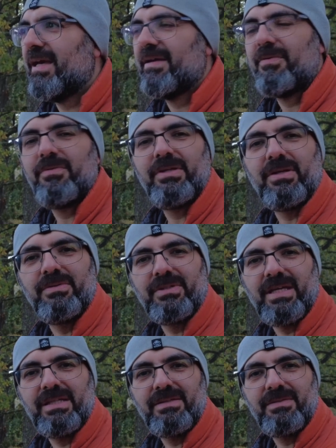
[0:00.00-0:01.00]
We don't
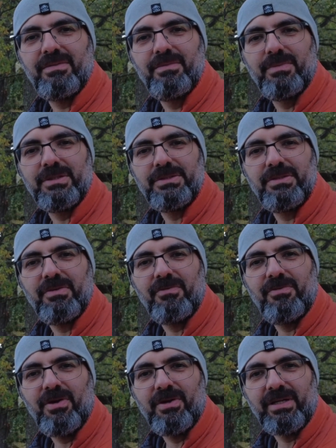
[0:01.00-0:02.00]
get too much
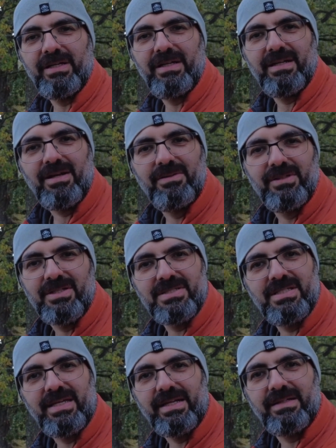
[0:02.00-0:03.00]
fog around us
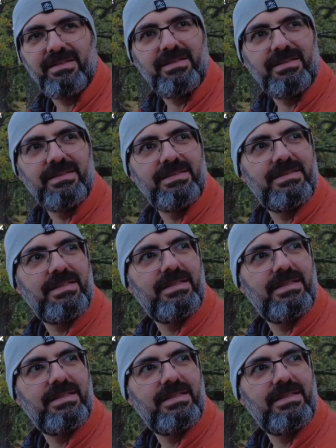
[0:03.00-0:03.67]
here in this